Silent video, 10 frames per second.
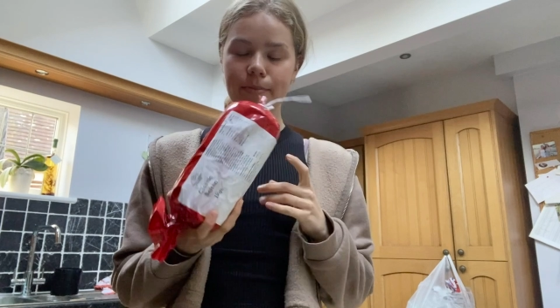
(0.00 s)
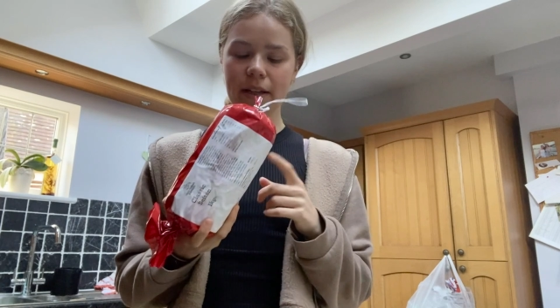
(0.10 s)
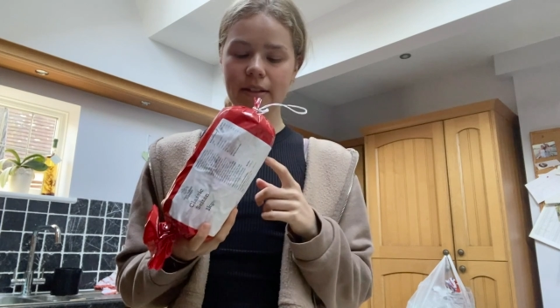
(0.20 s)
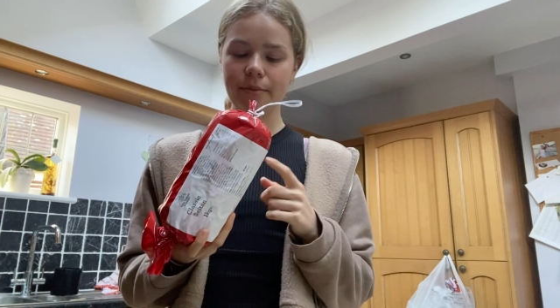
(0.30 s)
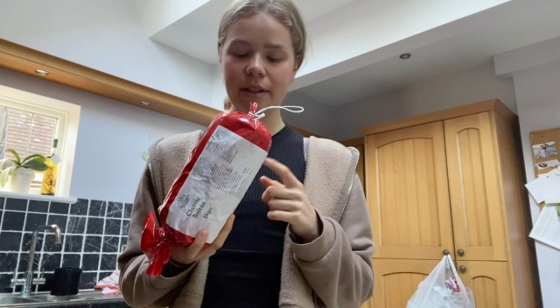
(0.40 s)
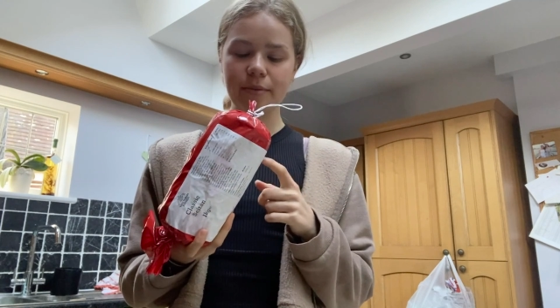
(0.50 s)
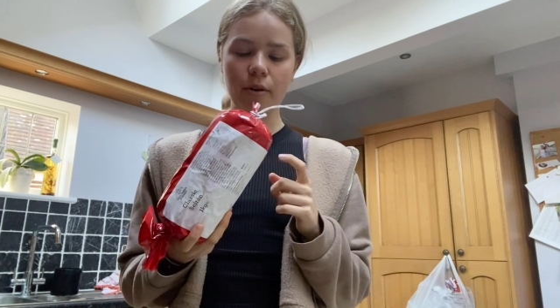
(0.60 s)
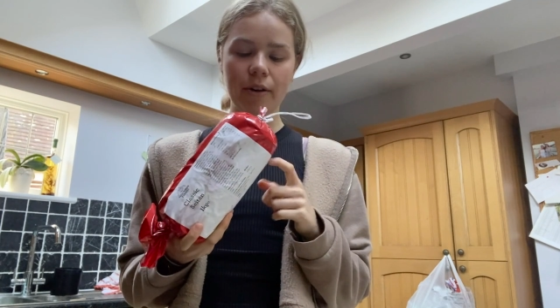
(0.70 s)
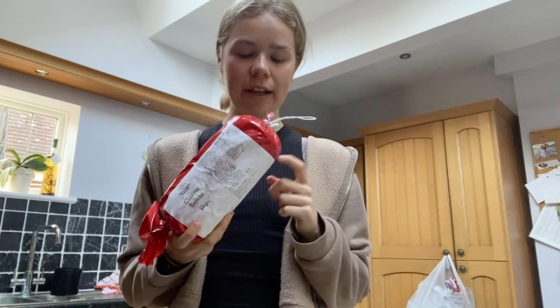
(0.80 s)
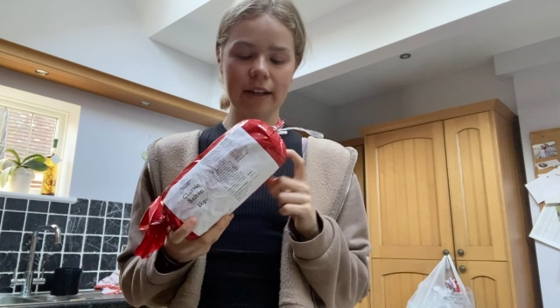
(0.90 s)
picked up this
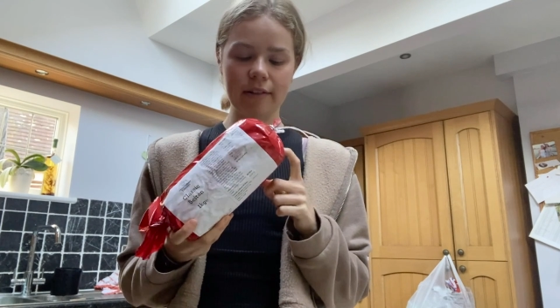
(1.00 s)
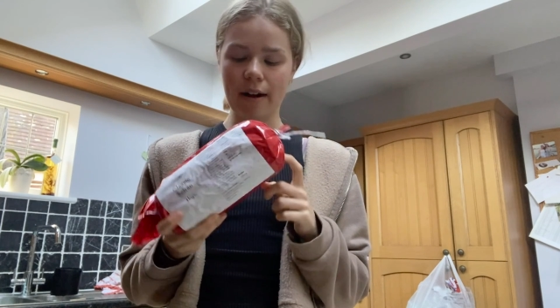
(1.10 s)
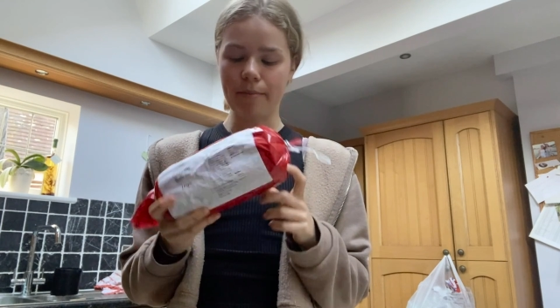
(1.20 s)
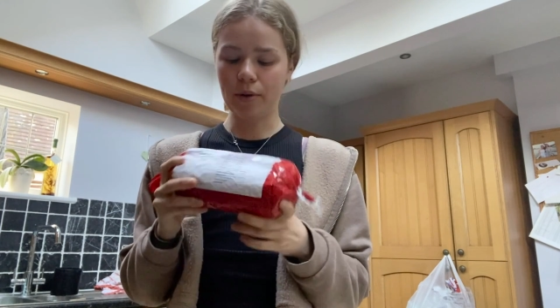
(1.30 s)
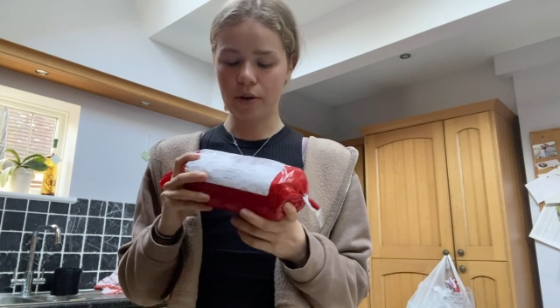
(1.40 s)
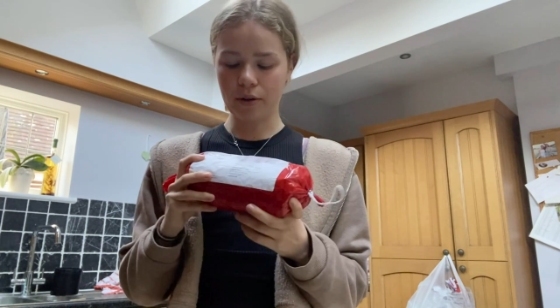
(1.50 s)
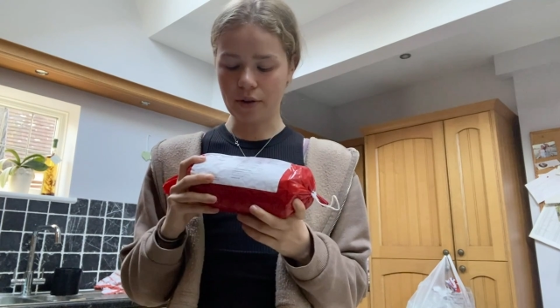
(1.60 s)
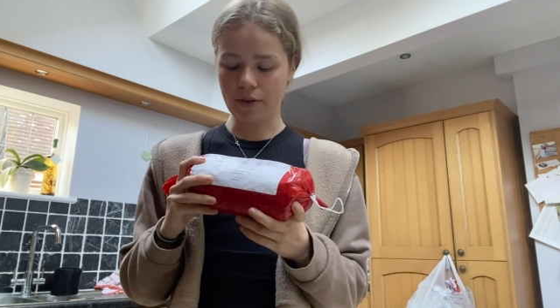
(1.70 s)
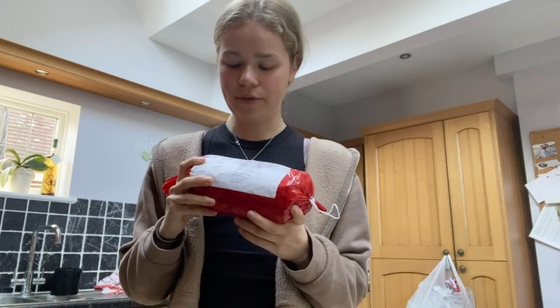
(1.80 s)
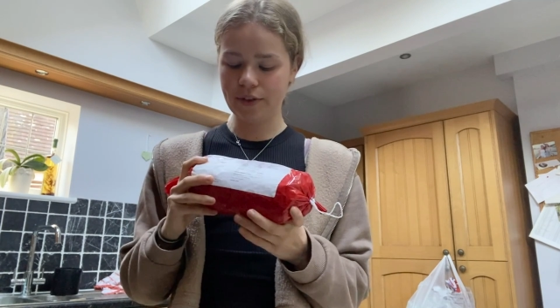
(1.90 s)
one kilogram block
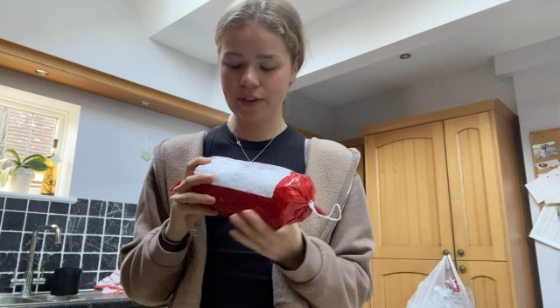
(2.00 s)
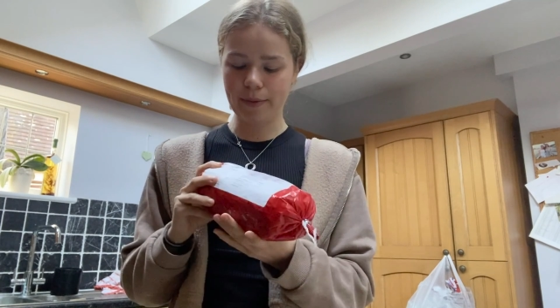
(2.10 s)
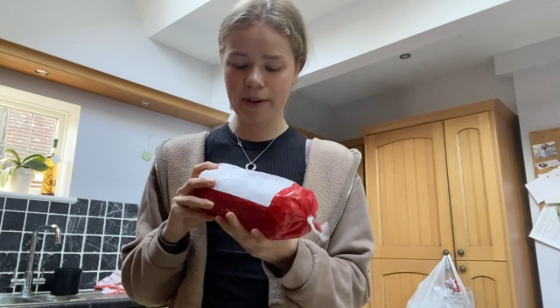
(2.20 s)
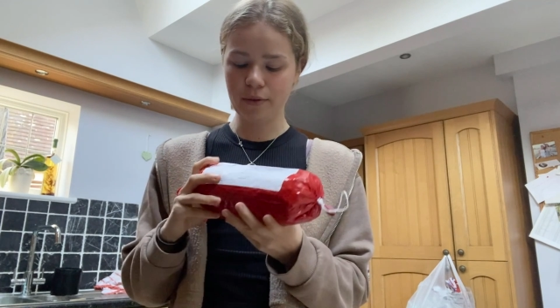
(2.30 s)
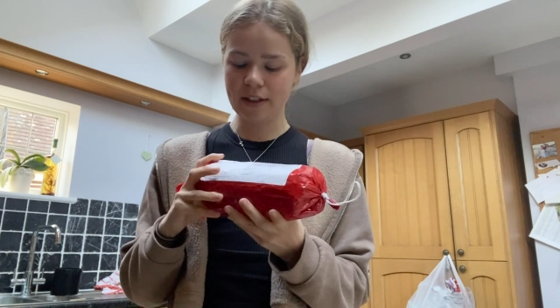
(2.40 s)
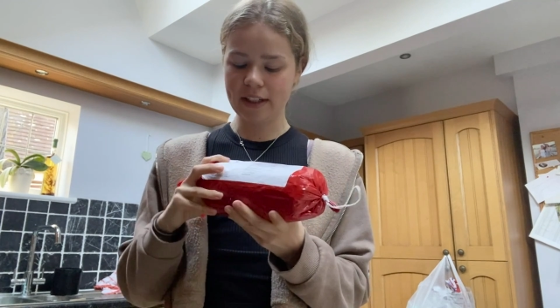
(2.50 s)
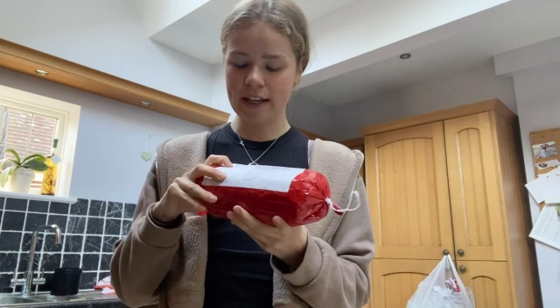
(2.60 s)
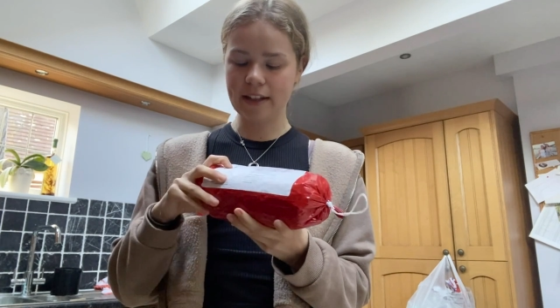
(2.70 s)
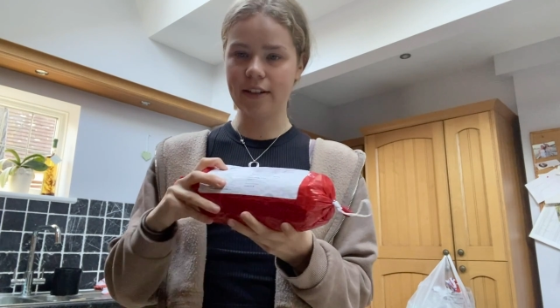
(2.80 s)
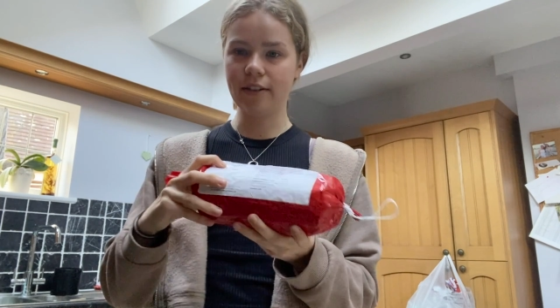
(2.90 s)
of something called
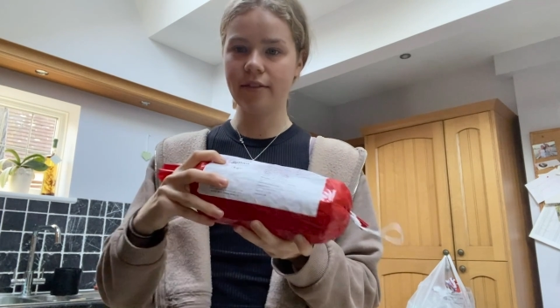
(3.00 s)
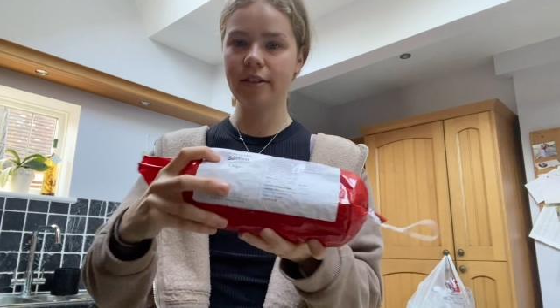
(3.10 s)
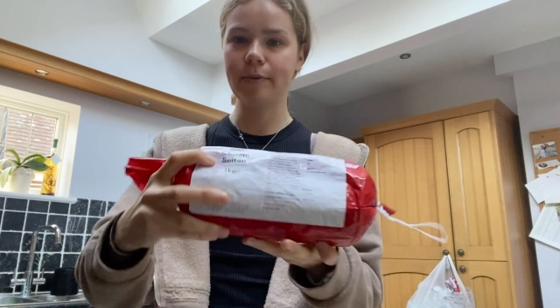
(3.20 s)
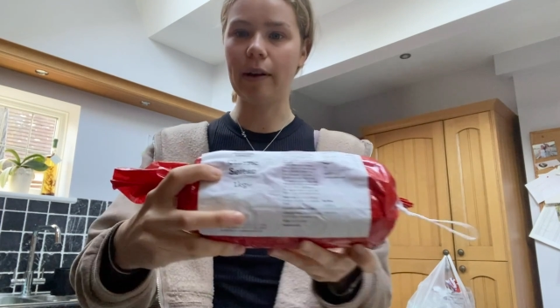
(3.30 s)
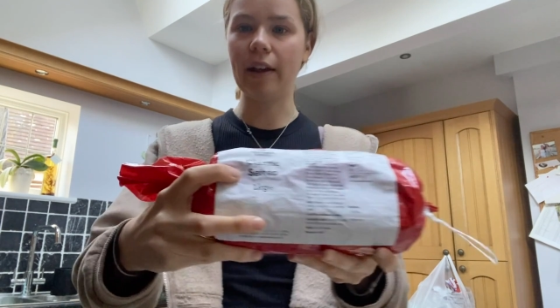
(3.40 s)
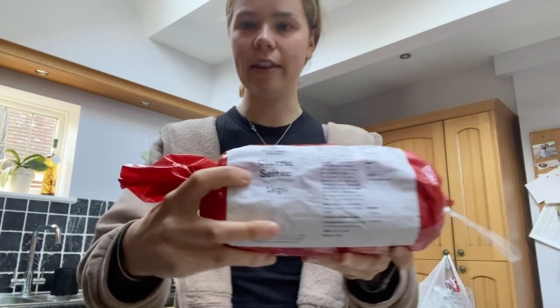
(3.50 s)
seitan. It's like